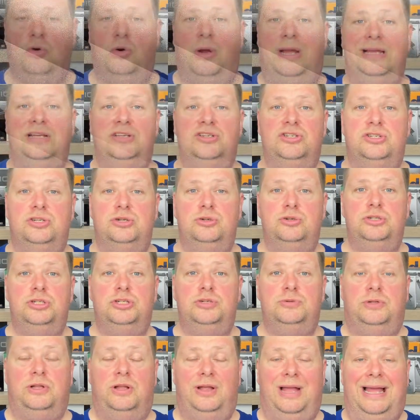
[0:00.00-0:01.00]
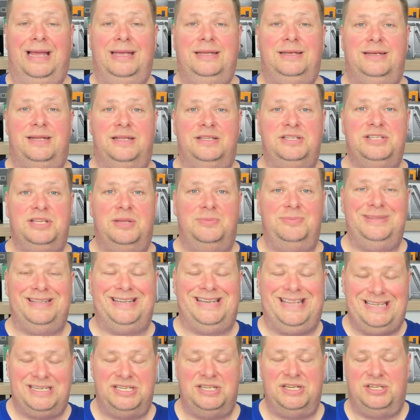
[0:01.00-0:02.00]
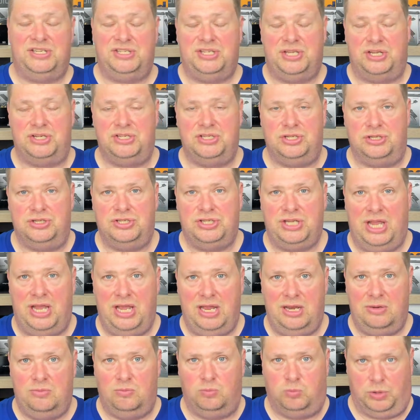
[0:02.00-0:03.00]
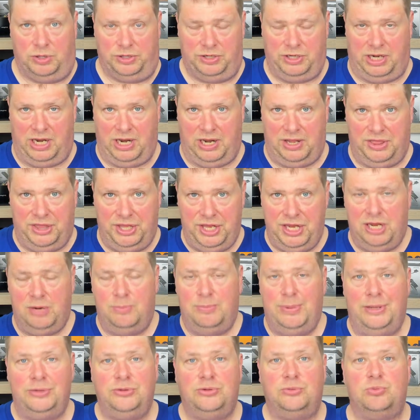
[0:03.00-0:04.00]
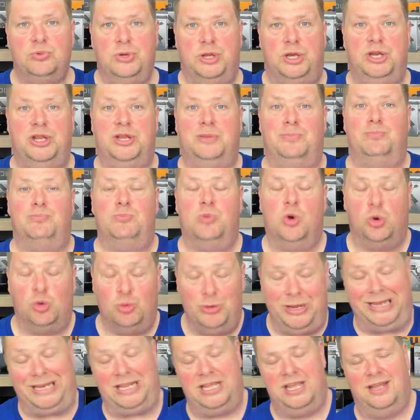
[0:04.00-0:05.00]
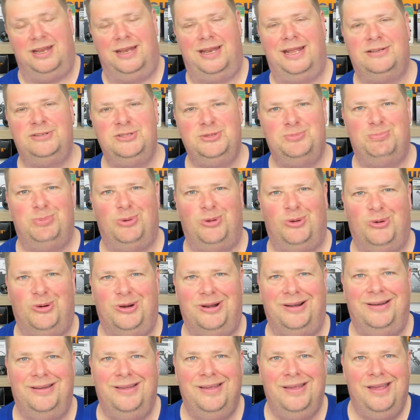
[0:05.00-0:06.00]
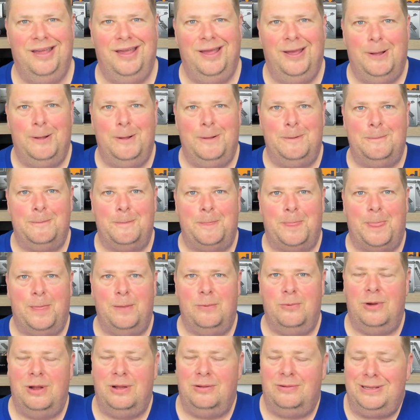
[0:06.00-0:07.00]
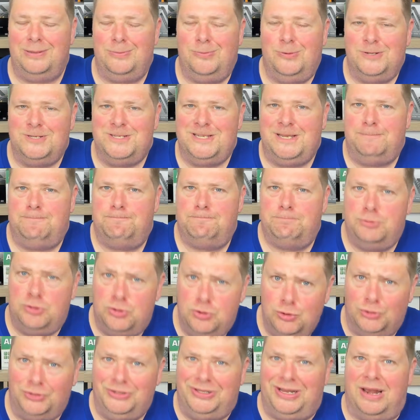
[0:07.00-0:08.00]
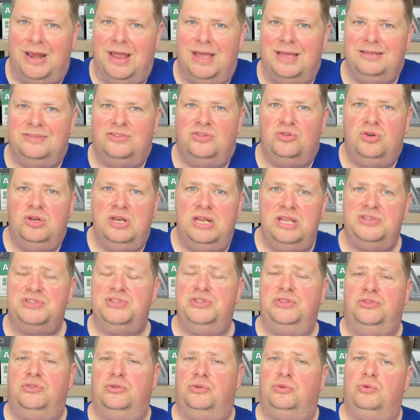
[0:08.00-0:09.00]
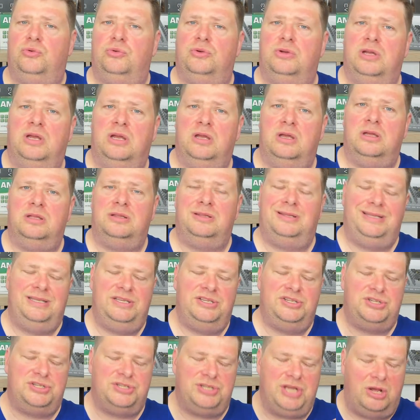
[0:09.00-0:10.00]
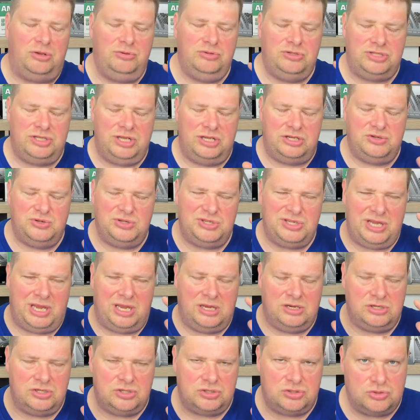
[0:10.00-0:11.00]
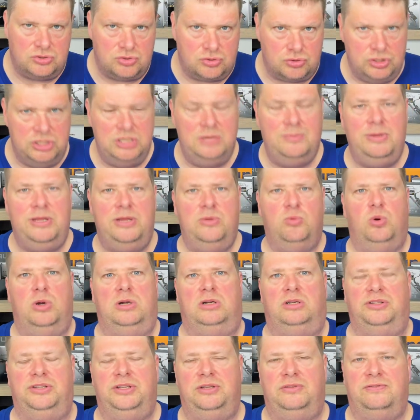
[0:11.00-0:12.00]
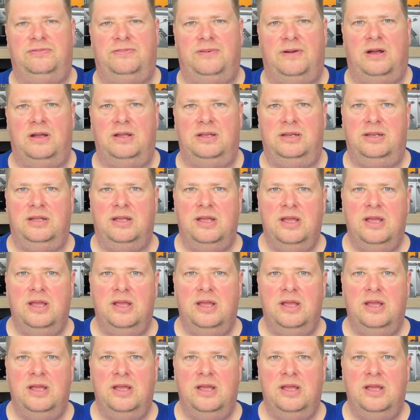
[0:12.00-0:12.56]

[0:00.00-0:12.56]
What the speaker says: as usual, I did some listening sessions, and what did I think about the Meridian Explorer? Well, it was a pure delight to listen to. The soundstage was extremely well defined.